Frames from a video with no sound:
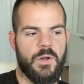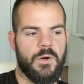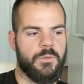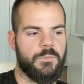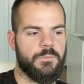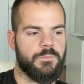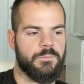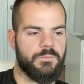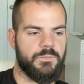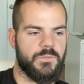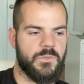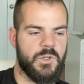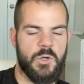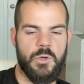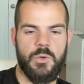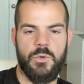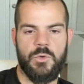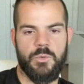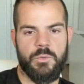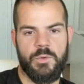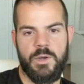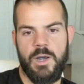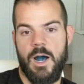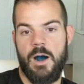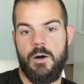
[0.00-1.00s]
you know,
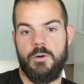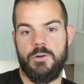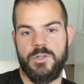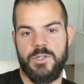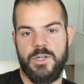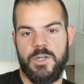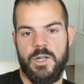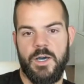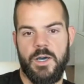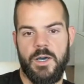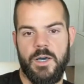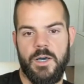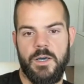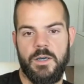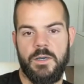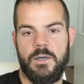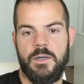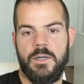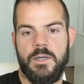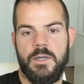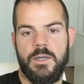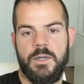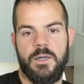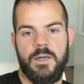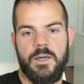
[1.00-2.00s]
two, three hours a day,
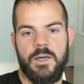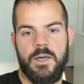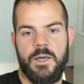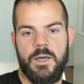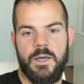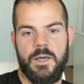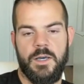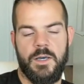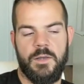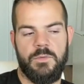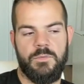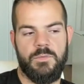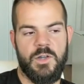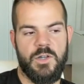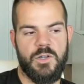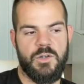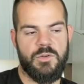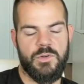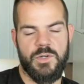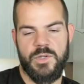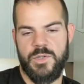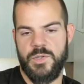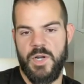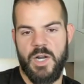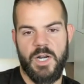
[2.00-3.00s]
mm-hmm. and, mm-hmm. and
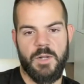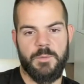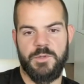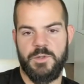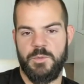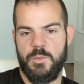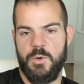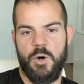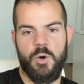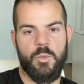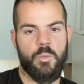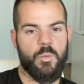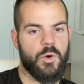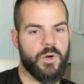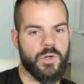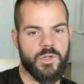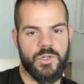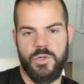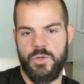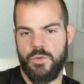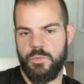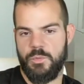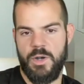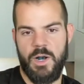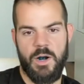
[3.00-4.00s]
you assign them some homework,
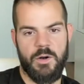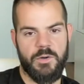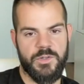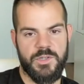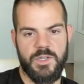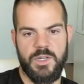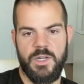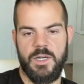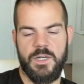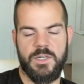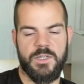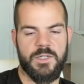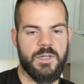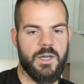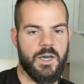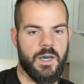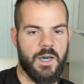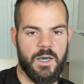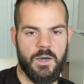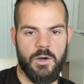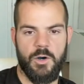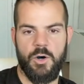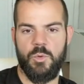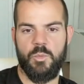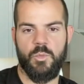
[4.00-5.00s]
two, three hours the next
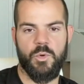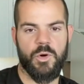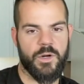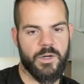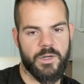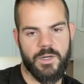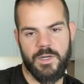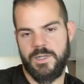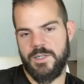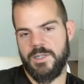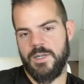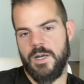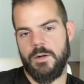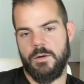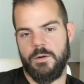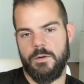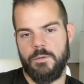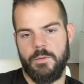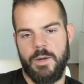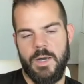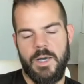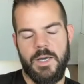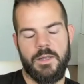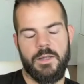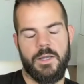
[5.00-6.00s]
day, homework, et cetera,
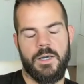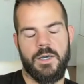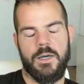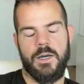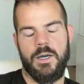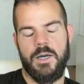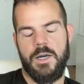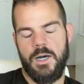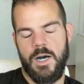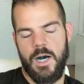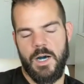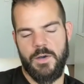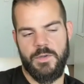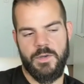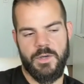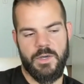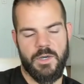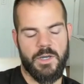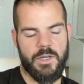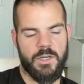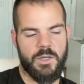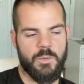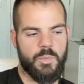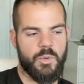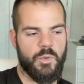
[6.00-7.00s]
right? Like, I think
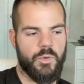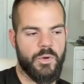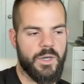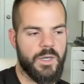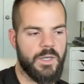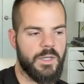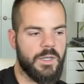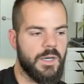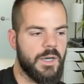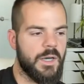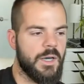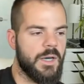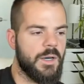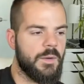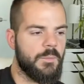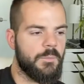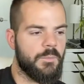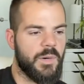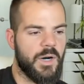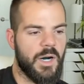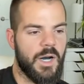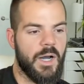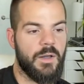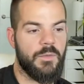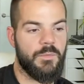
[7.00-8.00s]
mm-hmm. you get the point.
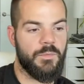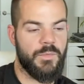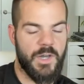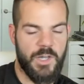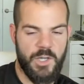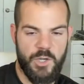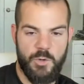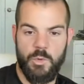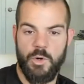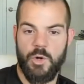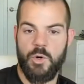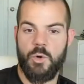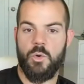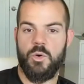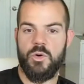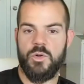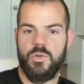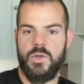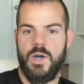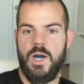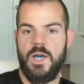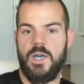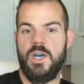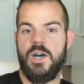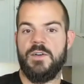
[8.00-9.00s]
But then you
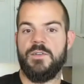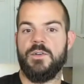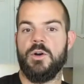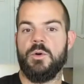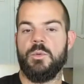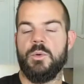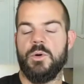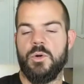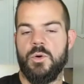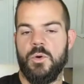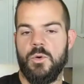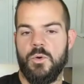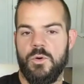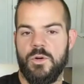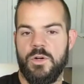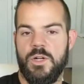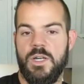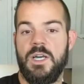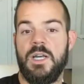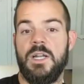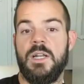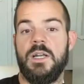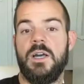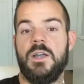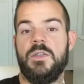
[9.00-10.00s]
record that. You have it all
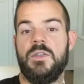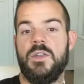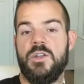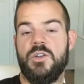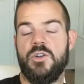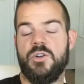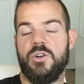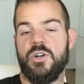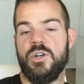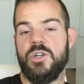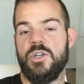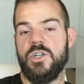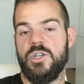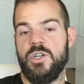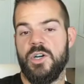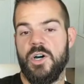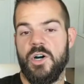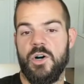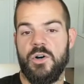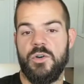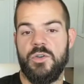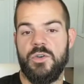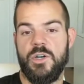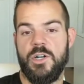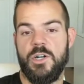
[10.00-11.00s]
recorded, and then you're good to
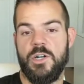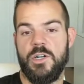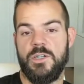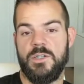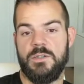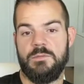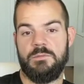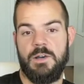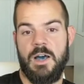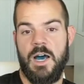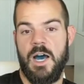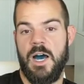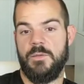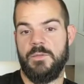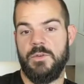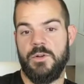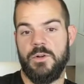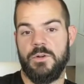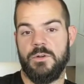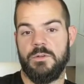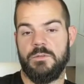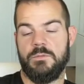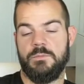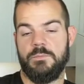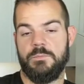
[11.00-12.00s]
go. You can just have
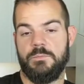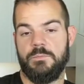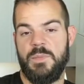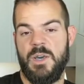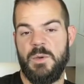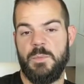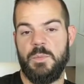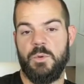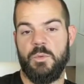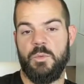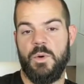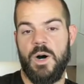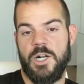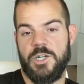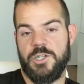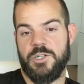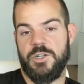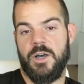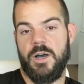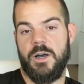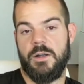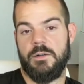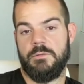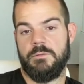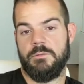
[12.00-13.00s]
your people watch
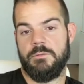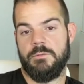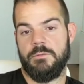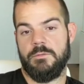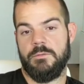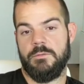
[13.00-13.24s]
that.